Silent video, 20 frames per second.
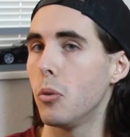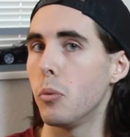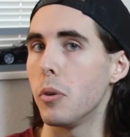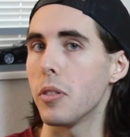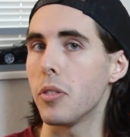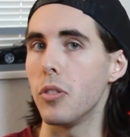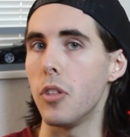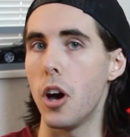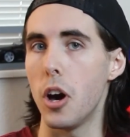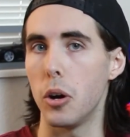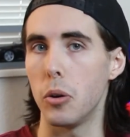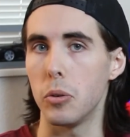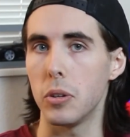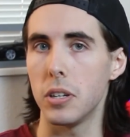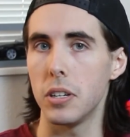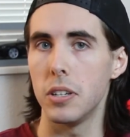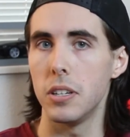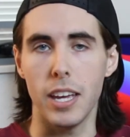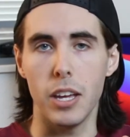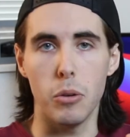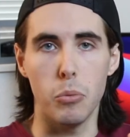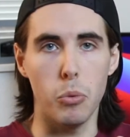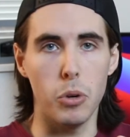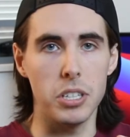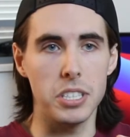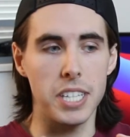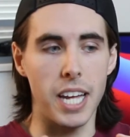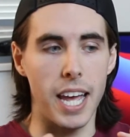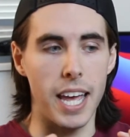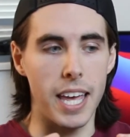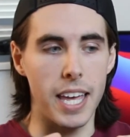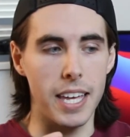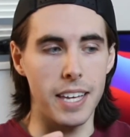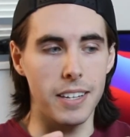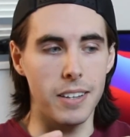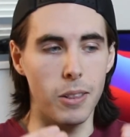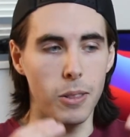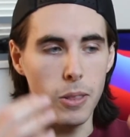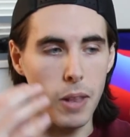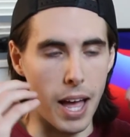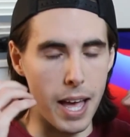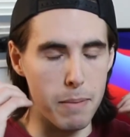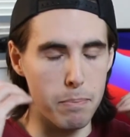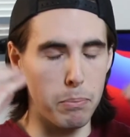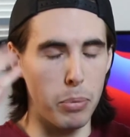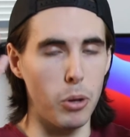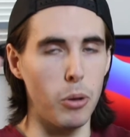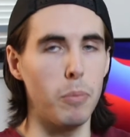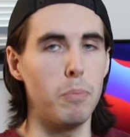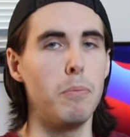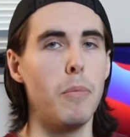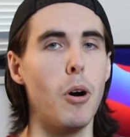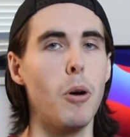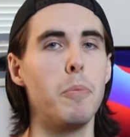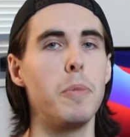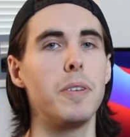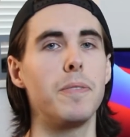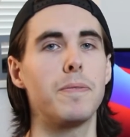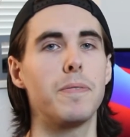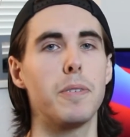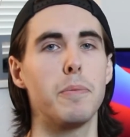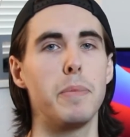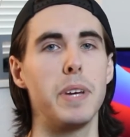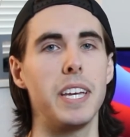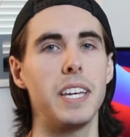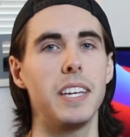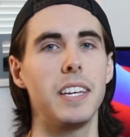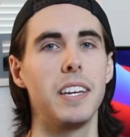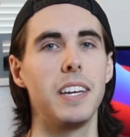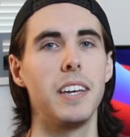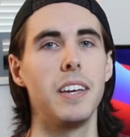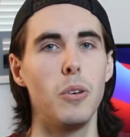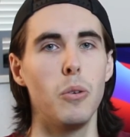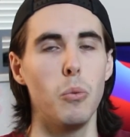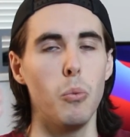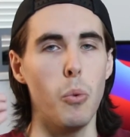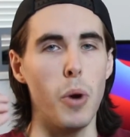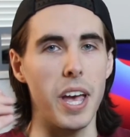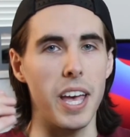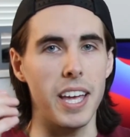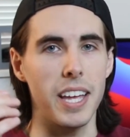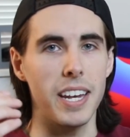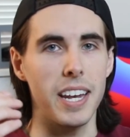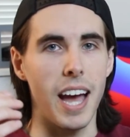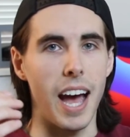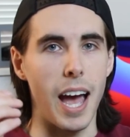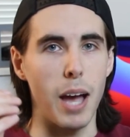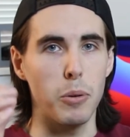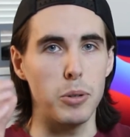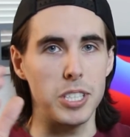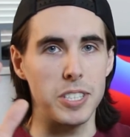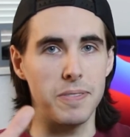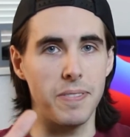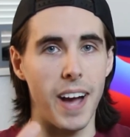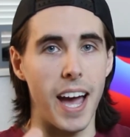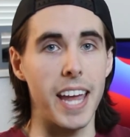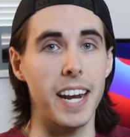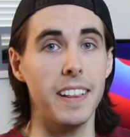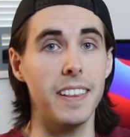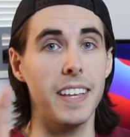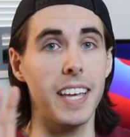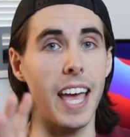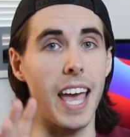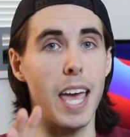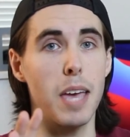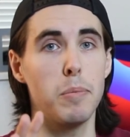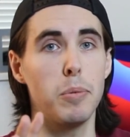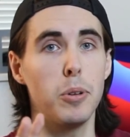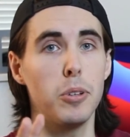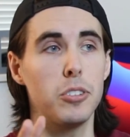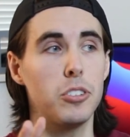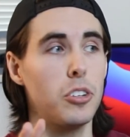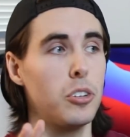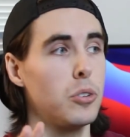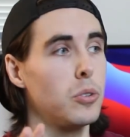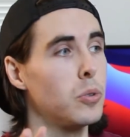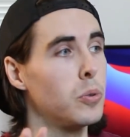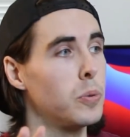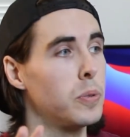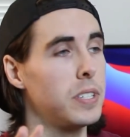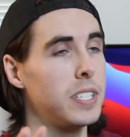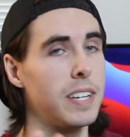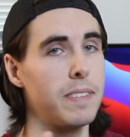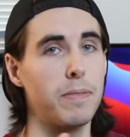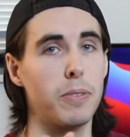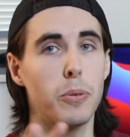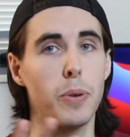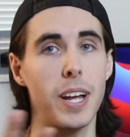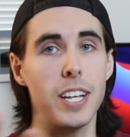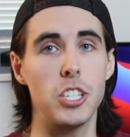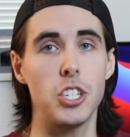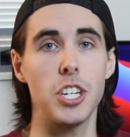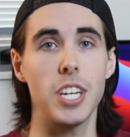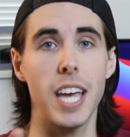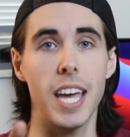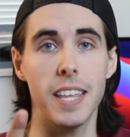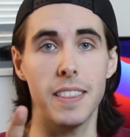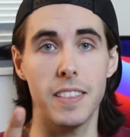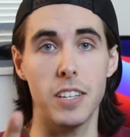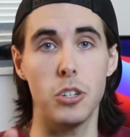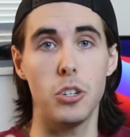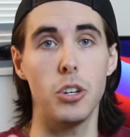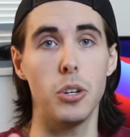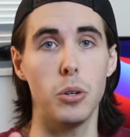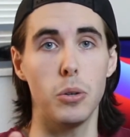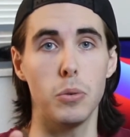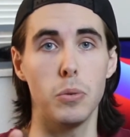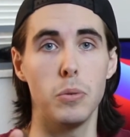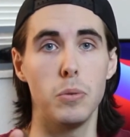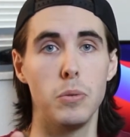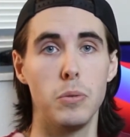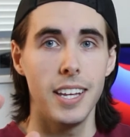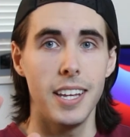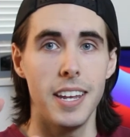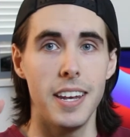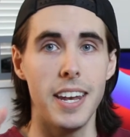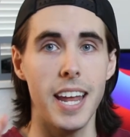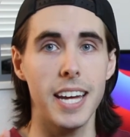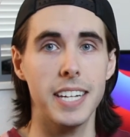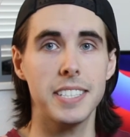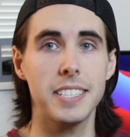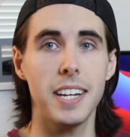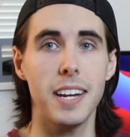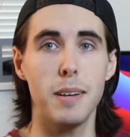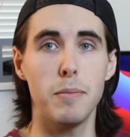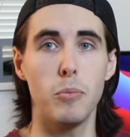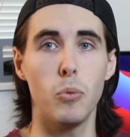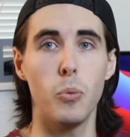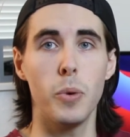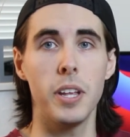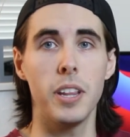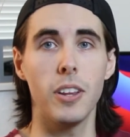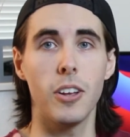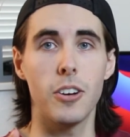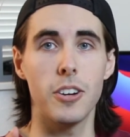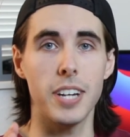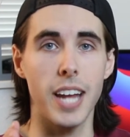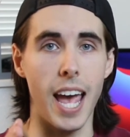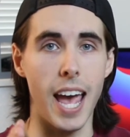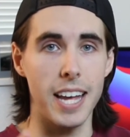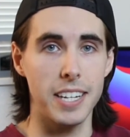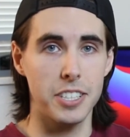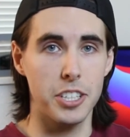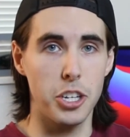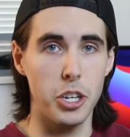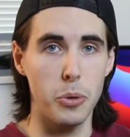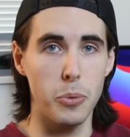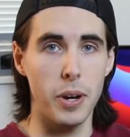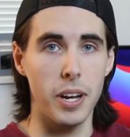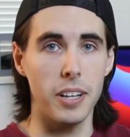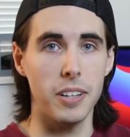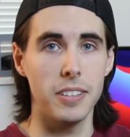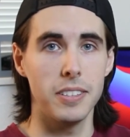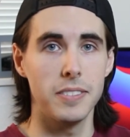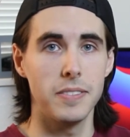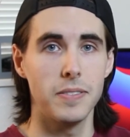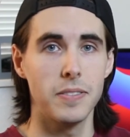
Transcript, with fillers: with Node. It was a light bulb moment for me when I was finally able to differentiate the two. Next up, we learned SQL,